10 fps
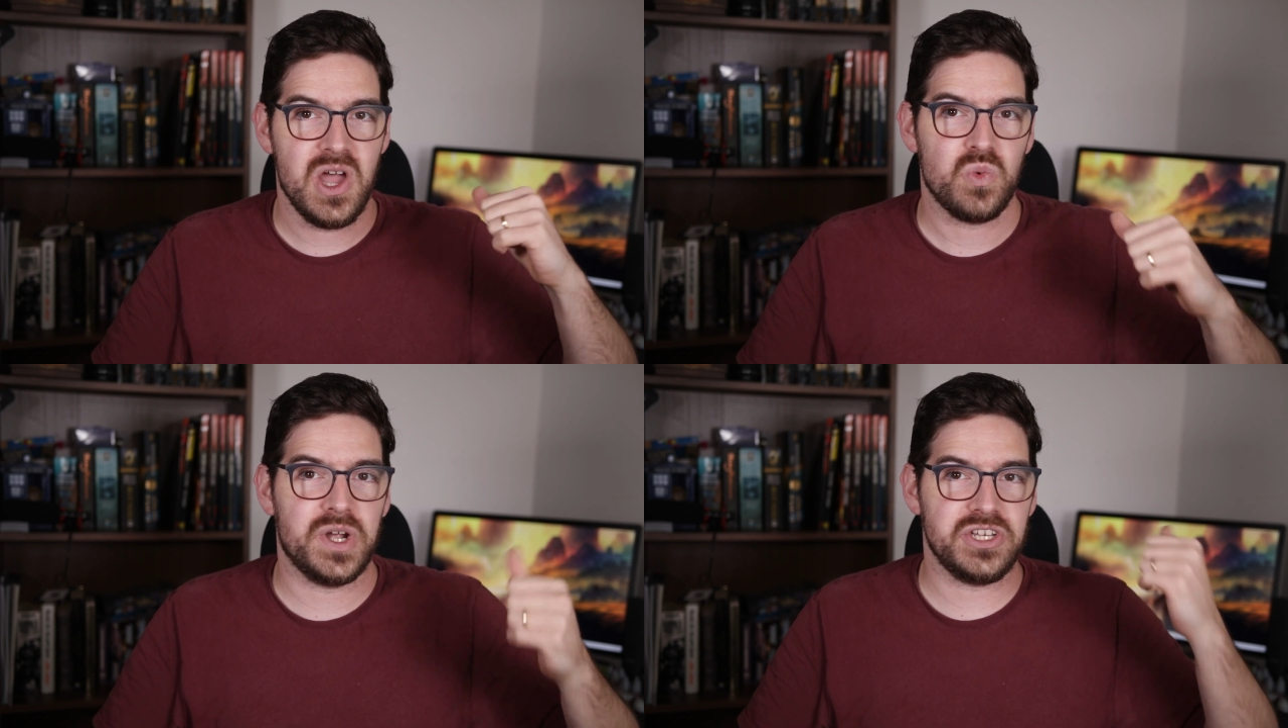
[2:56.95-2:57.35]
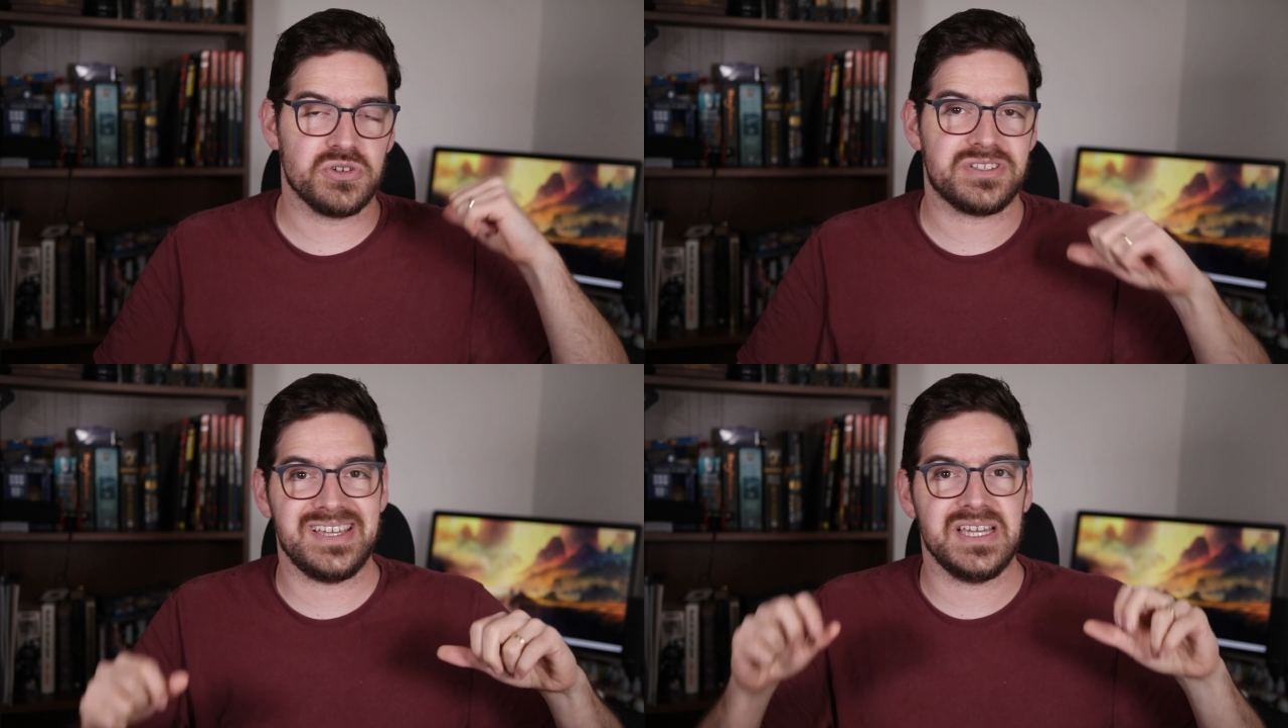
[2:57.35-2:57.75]
when
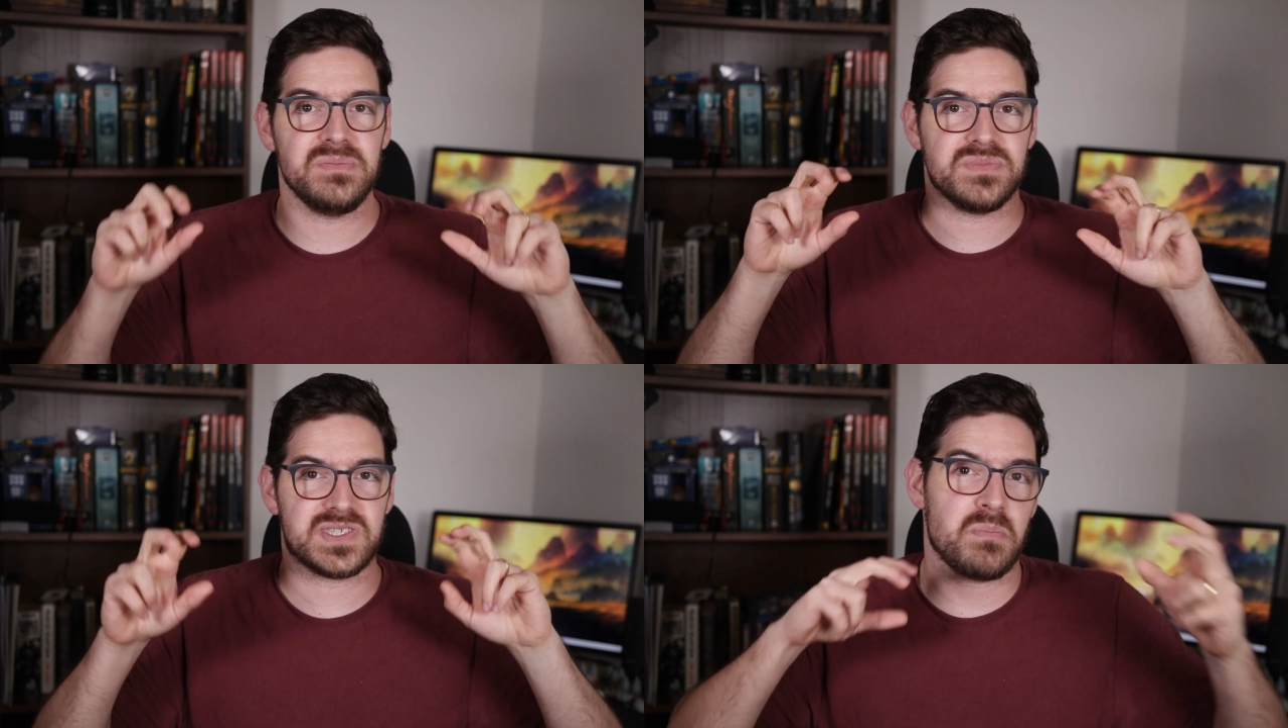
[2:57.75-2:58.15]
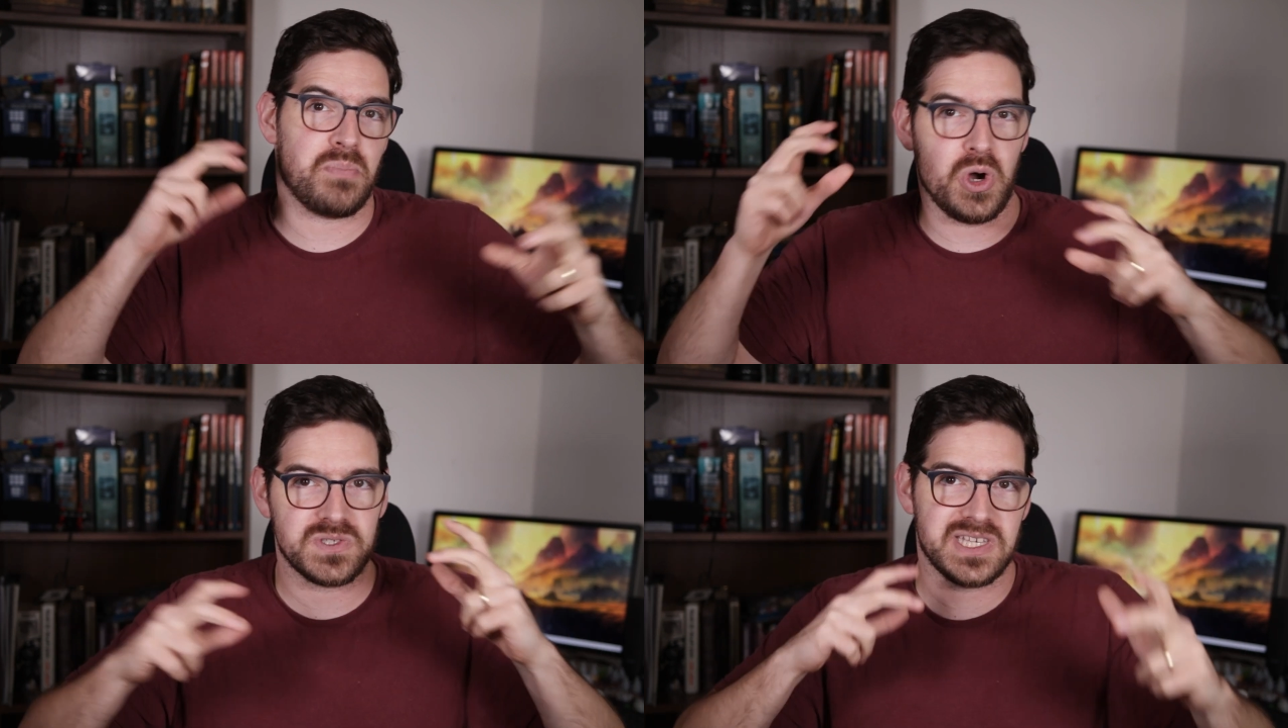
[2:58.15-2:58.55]
your team
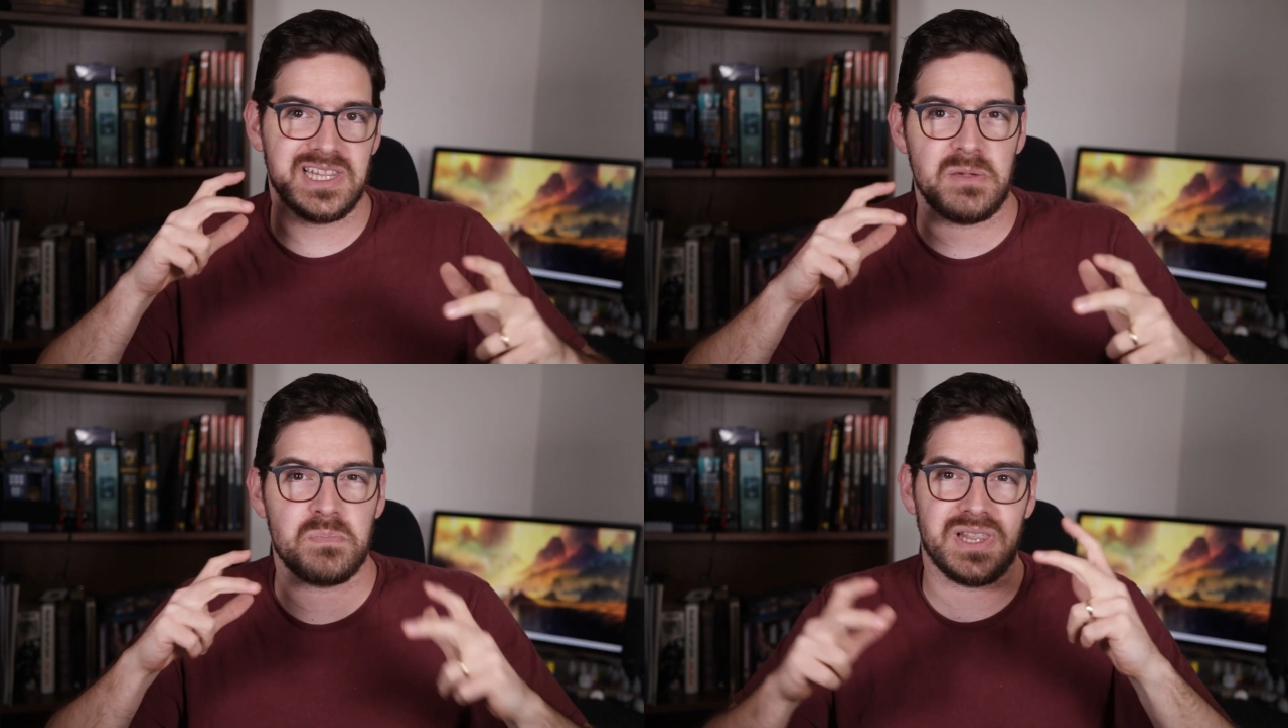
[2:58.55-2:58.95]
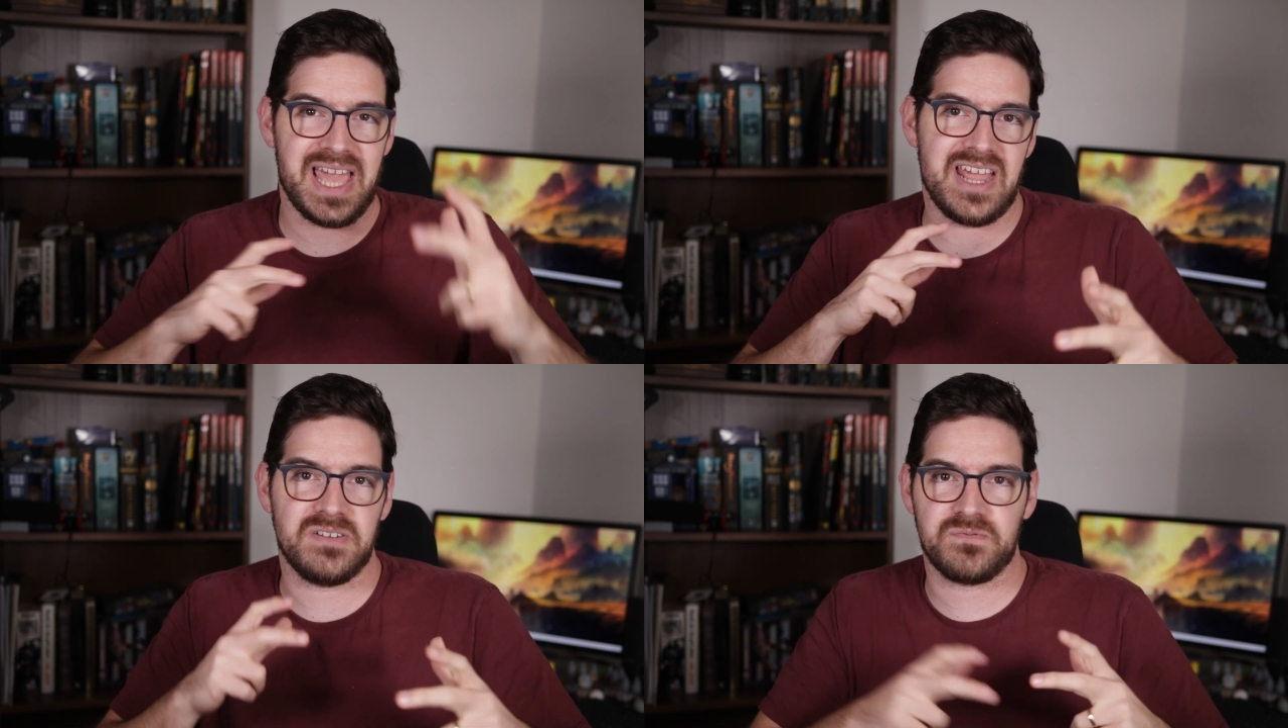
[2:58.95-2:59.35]
supposedly planned